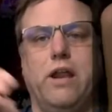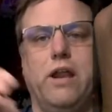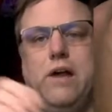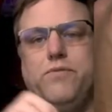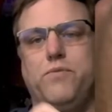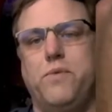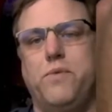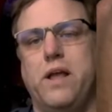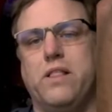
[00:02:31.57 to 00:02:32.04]
You don't
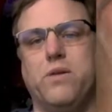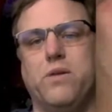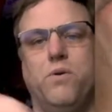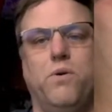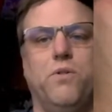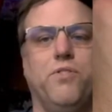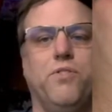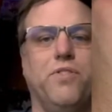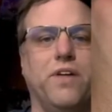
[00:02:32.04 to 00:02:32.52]
have to write the
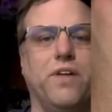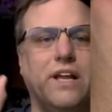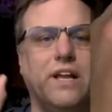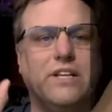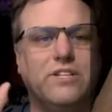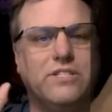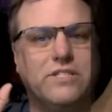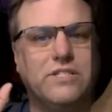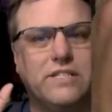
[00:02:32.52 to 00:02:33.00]
whole
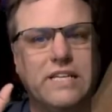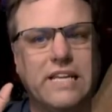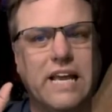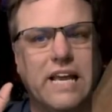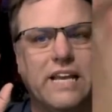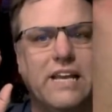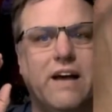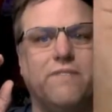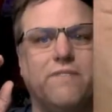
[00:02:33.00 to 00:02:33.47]
thing, just
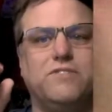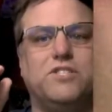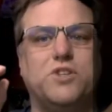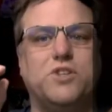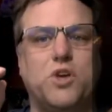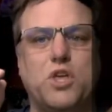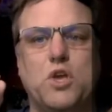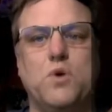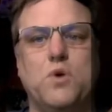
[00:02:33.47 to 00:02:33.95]
enough
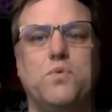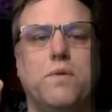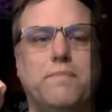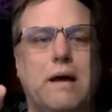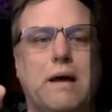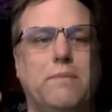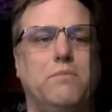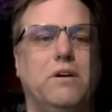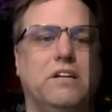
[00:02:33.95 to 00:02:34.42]
so you
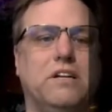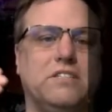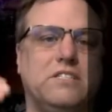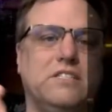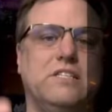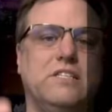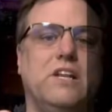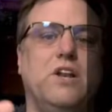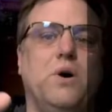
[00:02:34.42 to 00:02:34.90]
remember
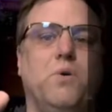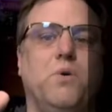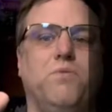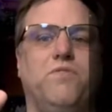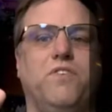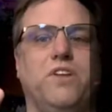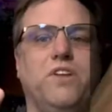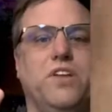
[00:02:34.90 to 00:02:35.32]
this is a note for